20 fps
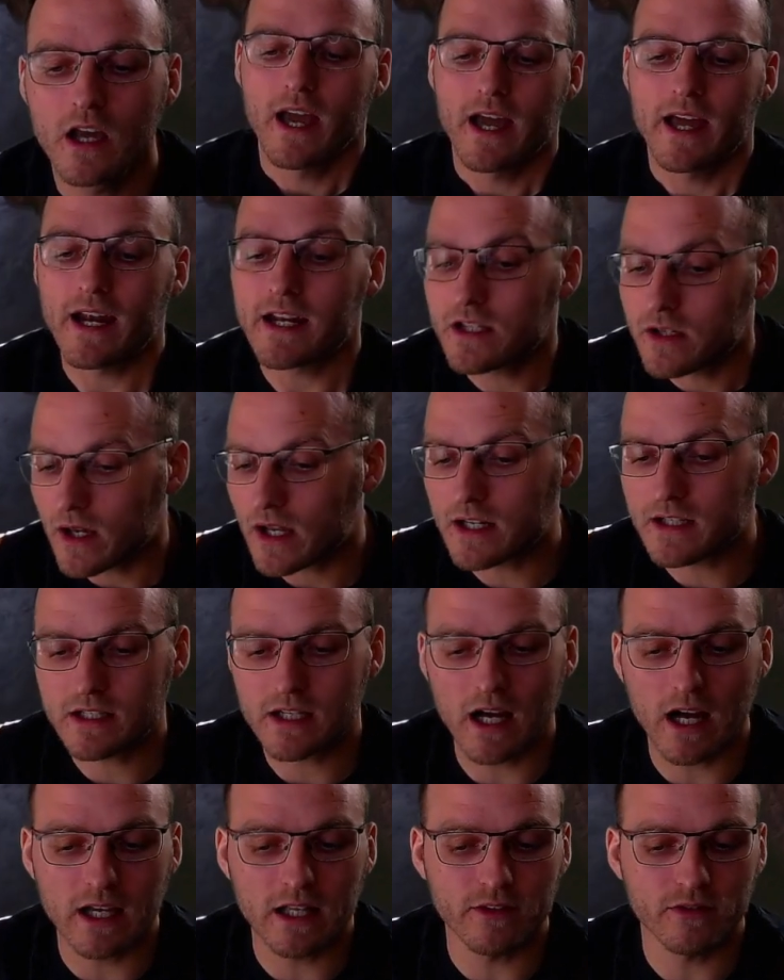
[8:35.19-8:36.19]
And as you get
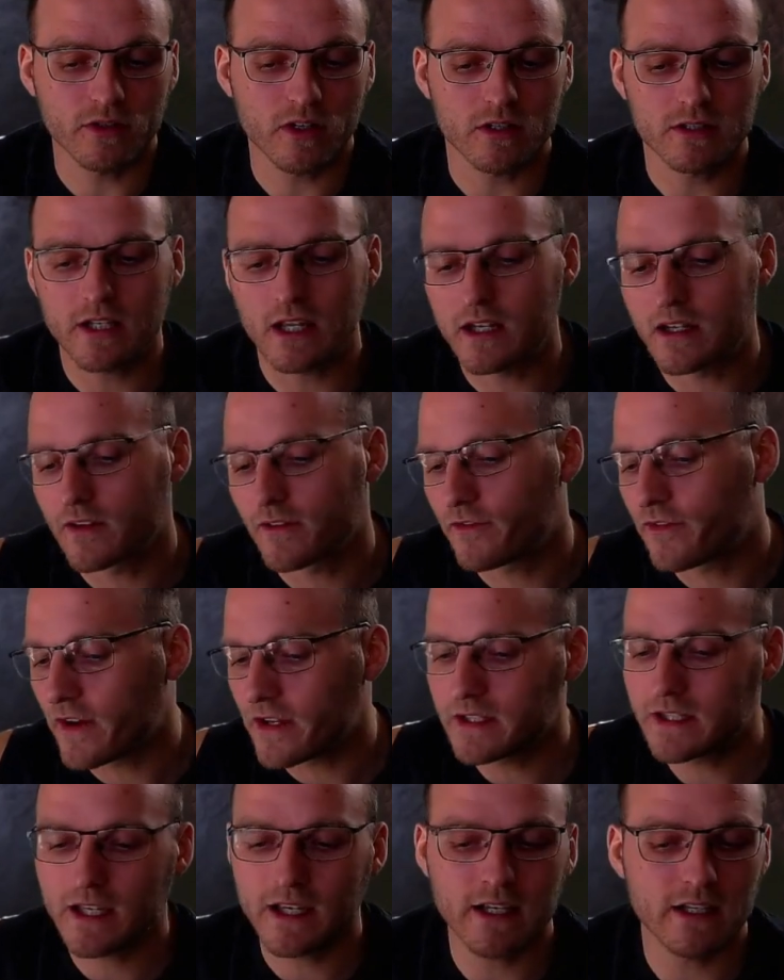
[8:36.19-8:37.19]
into high level content,
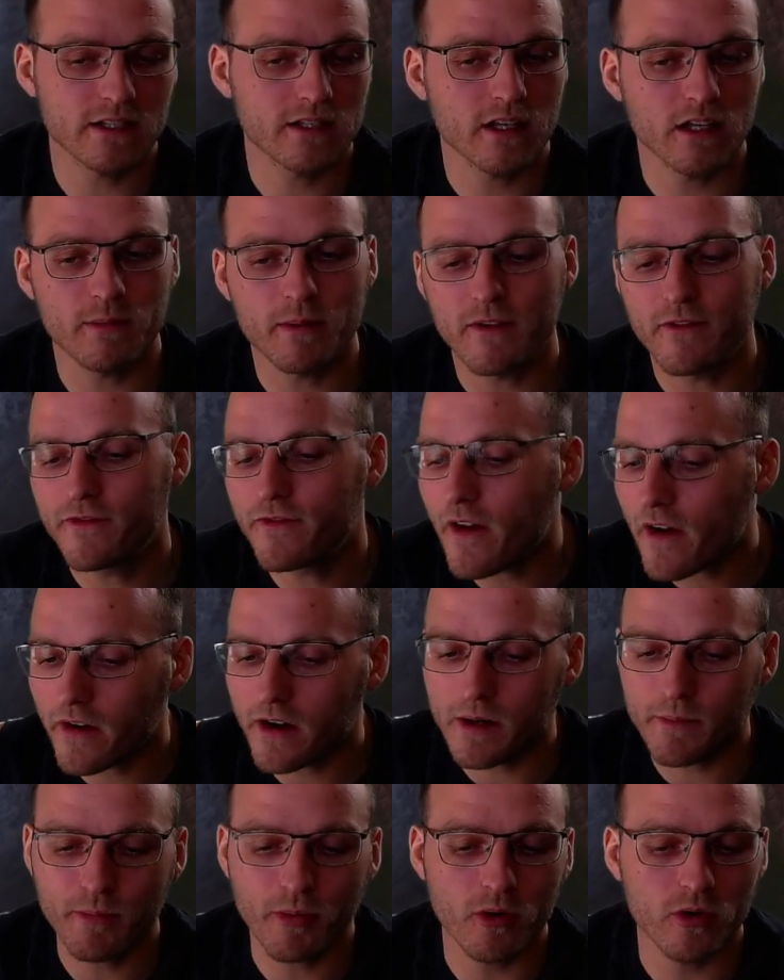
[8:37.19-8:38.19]
feinting is going to be
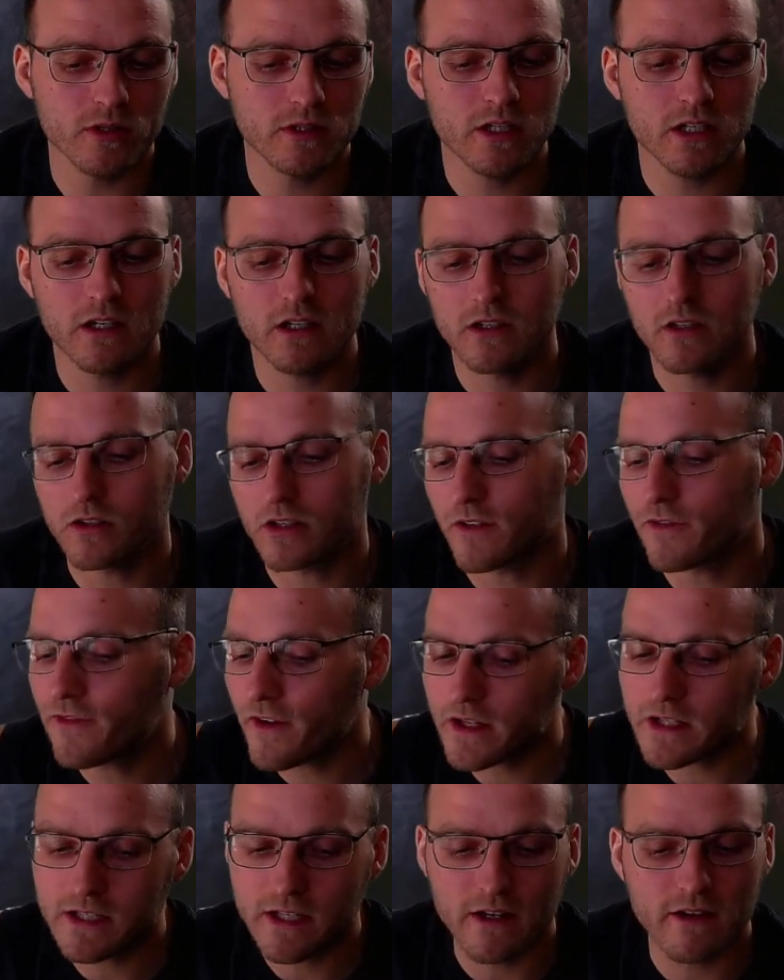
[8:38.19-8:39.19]
very important. Your
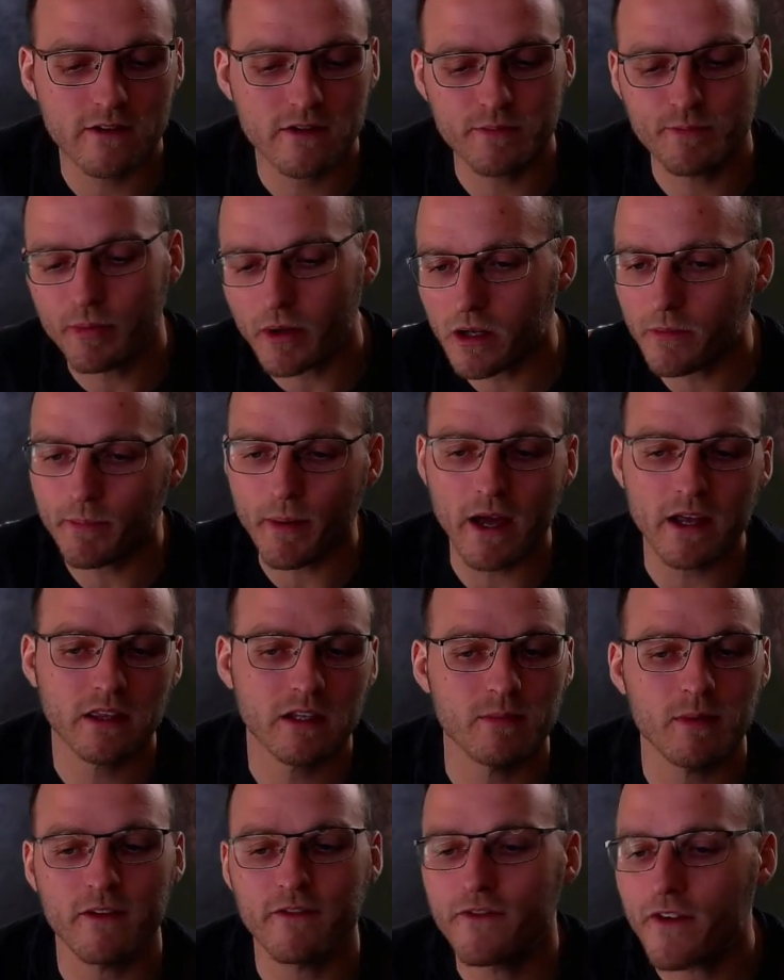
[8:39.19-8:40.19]
defensives, bloodbath
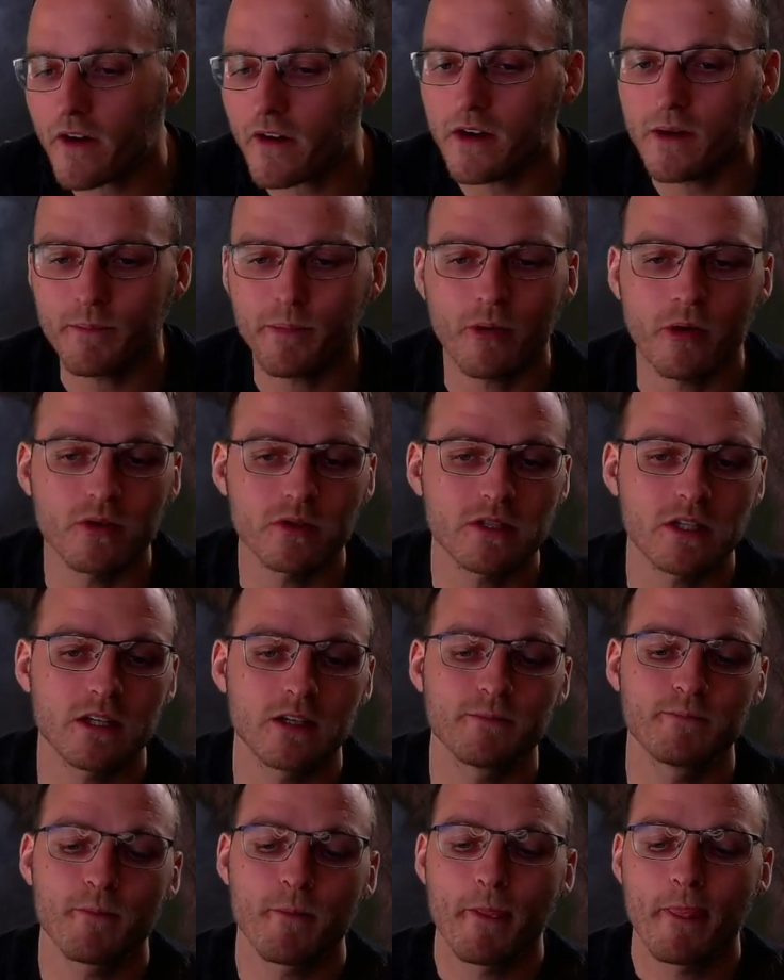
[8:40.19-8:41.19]
can be very
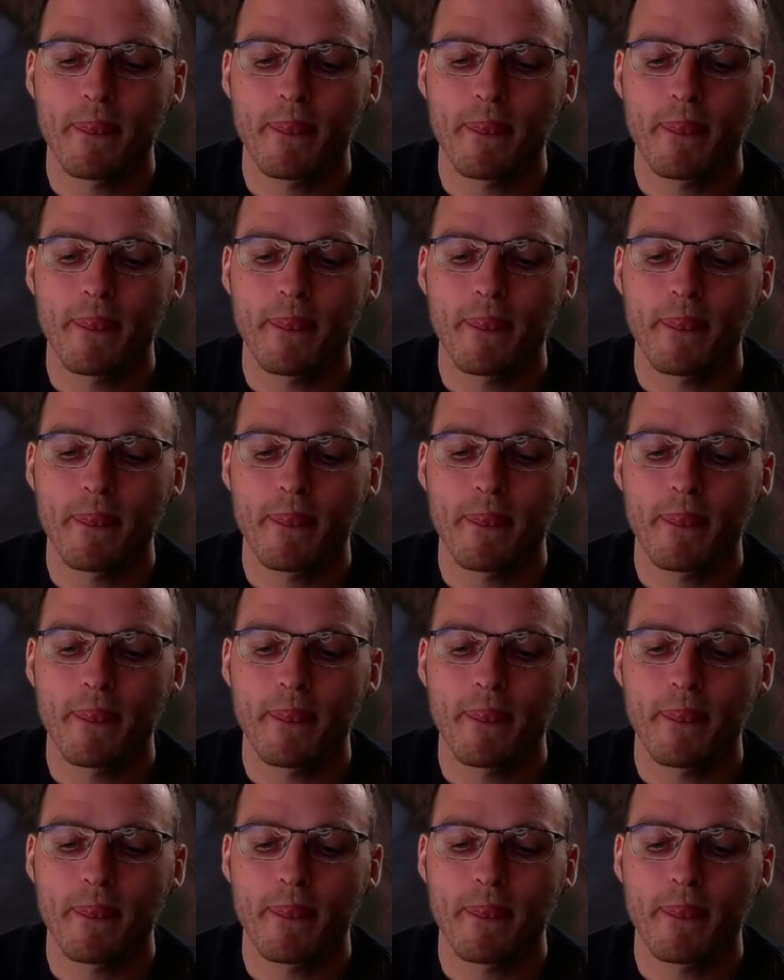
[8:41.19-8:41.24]
important.